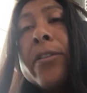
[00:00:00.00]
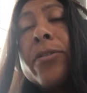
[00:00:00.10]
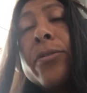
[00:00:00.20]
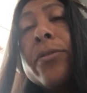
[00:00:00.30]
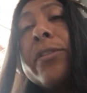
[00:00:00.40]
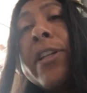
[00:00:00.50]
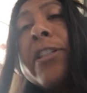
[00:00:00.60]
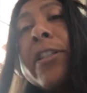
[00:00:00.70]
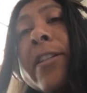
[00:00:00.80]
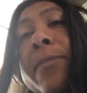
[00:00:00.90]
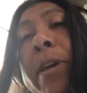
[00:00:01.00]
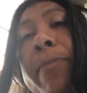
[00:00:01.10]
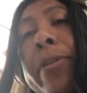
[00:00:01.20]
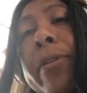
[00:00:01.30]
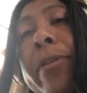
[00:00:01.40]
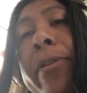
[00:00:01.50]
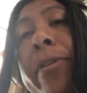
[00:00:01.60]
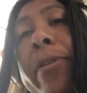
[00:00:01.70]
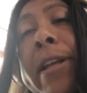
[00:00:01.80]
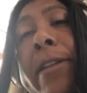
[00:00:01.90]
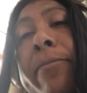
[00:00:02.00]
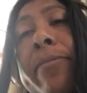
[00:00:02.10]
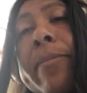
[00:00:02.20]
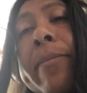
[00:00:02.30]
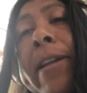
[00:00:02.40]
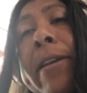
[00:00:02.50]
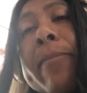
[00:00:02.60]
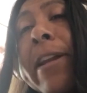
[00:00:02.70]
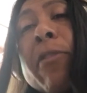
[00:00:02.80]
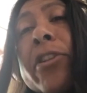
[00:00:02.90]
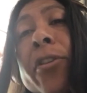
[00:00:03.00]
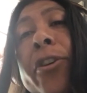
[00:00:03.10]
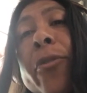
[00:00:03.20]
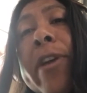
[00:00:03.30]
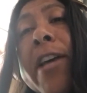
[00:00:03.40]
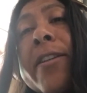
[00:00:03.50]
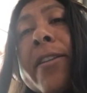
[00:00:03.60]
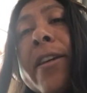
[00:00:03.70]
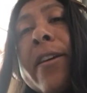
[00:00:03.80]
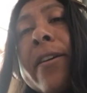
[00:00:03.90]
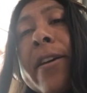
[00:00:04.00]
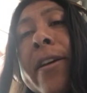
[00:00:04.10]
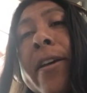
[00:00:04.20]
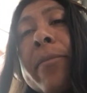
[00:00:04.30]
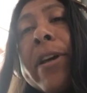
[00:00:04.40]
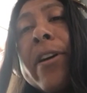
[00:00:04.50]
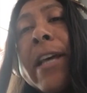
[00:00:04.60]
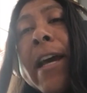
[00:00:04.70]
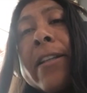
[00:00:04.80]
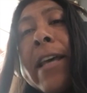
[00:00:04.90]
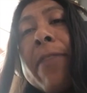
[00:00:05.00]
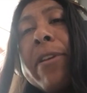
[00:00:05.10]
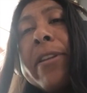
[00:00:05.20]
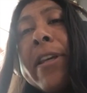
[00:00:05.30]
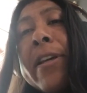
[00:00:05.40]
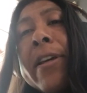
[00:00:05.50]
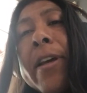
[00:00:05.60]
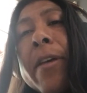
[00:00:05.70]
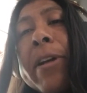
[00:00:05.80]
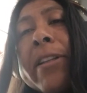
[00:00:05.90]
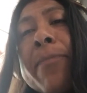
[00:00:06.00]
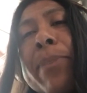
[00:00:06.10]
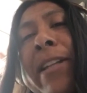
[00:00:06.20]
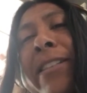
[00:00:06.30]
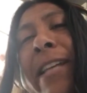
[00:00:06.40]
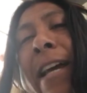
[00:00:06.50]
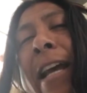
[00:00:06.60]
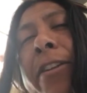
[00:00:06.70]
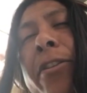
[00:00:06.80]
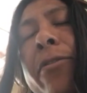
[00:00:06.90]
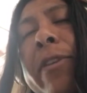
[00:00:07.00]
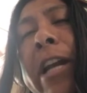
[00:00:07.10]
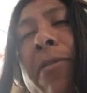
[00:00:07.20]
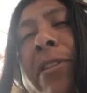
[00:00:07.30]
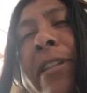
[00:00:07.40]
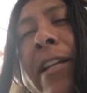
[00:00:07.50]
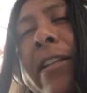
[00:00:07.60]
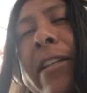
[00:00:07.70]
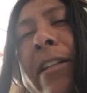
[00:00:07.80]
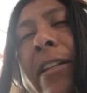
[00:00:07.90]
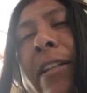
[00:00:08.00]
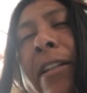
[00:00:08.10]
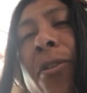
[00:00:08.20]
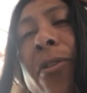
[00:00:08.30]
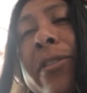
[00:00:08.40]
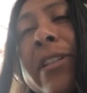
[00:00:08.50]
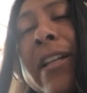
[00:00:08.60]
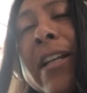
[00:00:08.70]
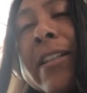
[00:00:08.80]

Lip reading: to teach these people. But it was all curiosity because I had everything. But deep inside, I knew when I was 9 years old that I